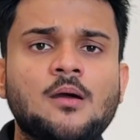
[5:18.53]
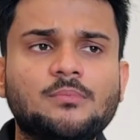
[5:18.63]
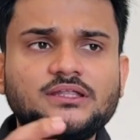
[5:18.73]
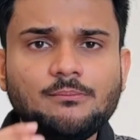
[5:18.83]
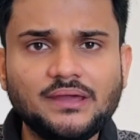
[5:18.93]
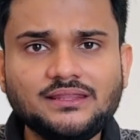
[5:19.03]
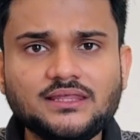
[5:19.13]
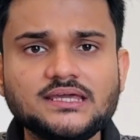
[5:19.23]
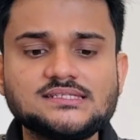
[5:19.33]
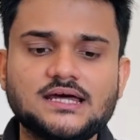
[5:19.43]
But the main
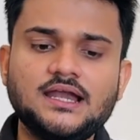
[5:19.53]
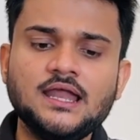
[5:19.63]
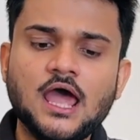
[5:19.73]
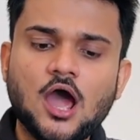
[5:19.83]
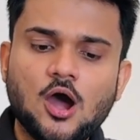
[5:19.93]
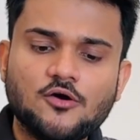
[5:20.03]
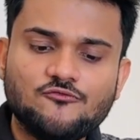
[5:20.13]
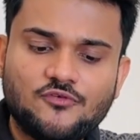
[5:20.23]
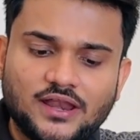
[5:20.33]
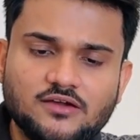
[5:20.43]
thing is that
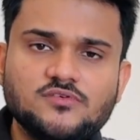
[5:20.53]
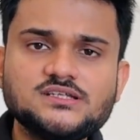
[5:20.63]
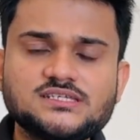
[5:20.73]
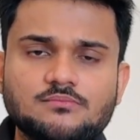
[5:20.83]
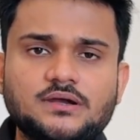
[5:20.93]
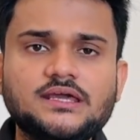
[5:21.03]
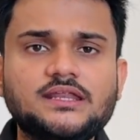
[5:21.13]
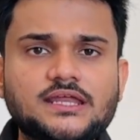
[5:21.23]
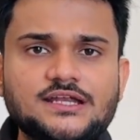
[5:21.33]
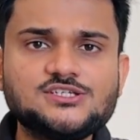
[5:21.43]
whenever somebody
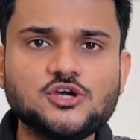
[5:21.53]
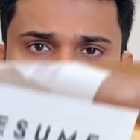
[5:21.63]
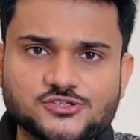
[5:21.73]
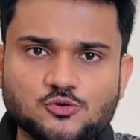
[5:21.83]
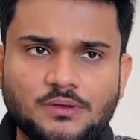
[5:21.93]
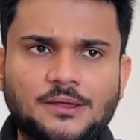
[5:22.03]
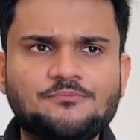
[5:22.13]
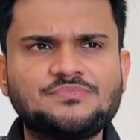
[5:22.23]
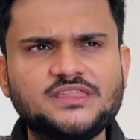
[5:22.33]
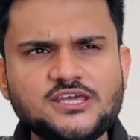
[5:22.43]
reads your resume,
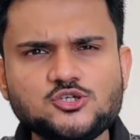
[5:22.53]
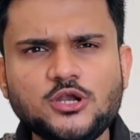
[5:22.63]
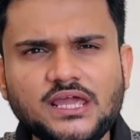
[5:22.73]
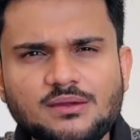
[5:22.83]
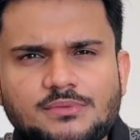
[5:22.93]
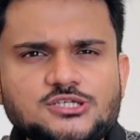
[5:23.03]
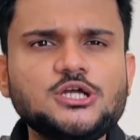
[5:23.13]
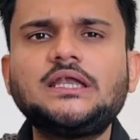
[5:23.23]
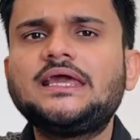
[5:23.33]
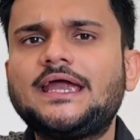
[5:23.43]
they should
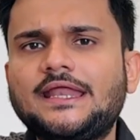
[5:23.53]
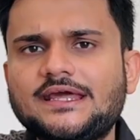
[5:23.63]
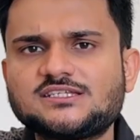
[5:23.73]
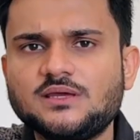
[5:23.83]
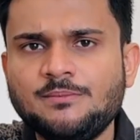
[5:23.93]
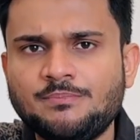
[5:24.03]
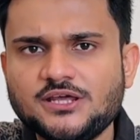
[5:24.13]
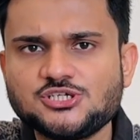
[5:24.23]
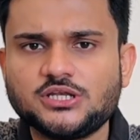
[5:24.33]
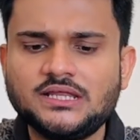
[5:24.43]
immediately get an
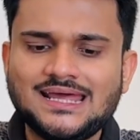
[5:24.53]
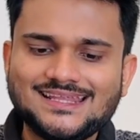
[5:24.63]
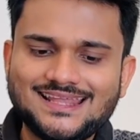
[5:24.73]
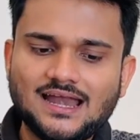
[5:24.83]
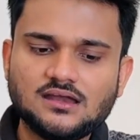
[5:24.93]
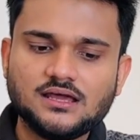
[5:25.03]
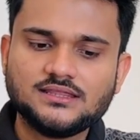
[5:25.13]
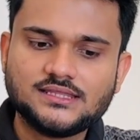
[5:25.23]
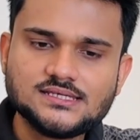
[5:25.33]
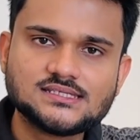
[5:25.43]
impression
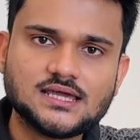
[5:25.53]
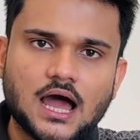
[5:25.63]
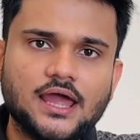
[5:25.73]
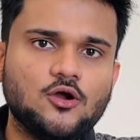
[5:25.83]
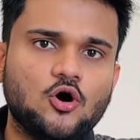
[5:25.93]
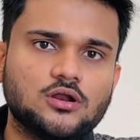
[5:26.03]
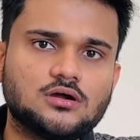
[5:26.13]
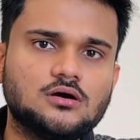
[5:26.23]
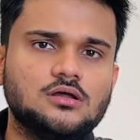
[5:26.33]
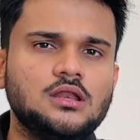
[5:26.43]
that this guy or
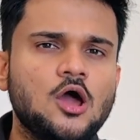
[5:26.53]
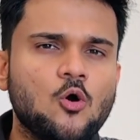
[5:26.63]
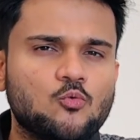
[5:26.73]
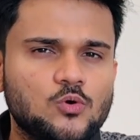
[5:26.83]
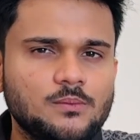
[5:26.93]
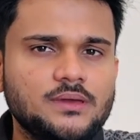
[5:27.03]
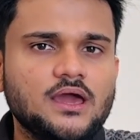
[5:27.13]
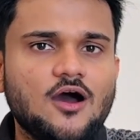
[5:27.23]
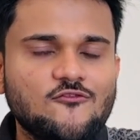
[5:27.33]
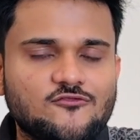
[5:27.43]
girl will be
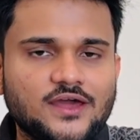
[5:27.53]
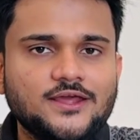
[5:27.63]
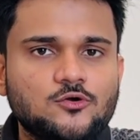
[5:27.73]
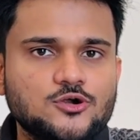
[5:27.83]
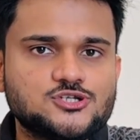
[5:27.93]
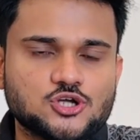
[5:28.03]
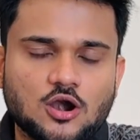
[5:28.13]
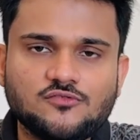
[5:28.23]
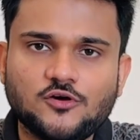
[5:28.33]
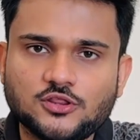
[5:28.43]
a very good
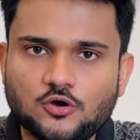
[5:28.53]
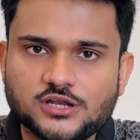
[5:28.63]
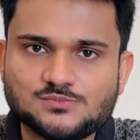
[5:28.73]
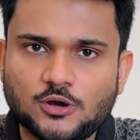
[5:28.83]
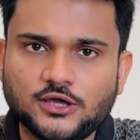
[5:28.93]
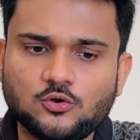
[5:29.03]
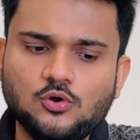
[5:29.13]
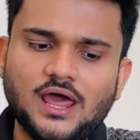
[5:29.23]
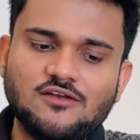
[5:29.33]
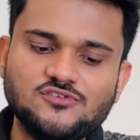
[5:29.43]
shot for the corresponding
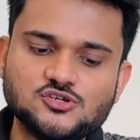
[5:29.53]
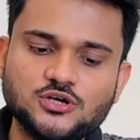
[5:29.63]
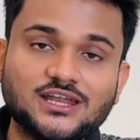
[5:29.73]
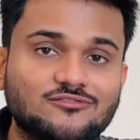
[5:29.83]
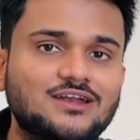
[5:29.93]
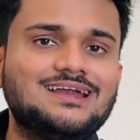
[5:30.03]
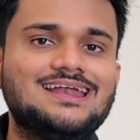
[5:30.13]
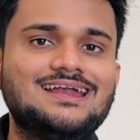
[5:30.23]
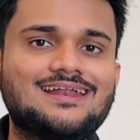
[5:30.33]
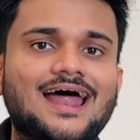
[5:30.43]
role, and we should
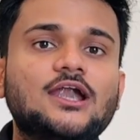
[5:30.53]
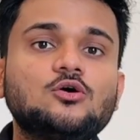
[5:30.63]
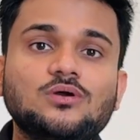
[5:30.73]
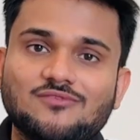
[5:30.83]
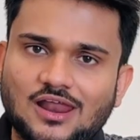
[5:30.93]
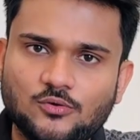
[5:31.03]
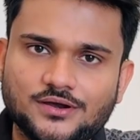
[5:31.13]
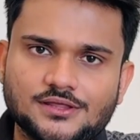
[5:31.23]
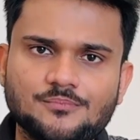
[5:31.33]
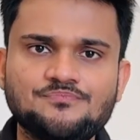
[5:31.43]
definitely try to evaluate
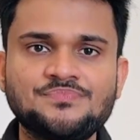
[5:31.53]
them.